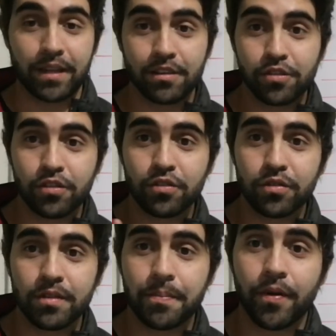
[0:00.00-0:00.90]
attention to
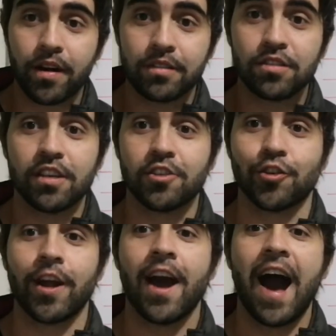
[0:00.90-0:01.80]
the
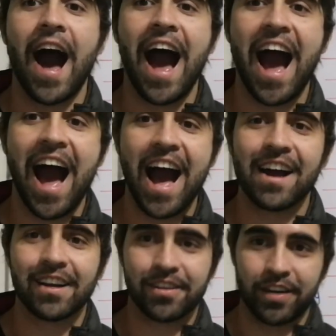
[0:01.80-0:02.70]
pronunciation.
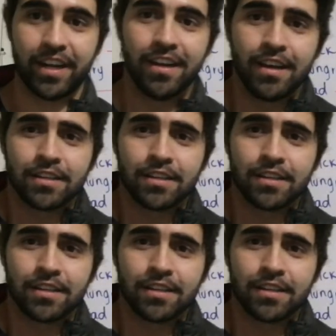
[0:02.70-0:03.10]
Hungry.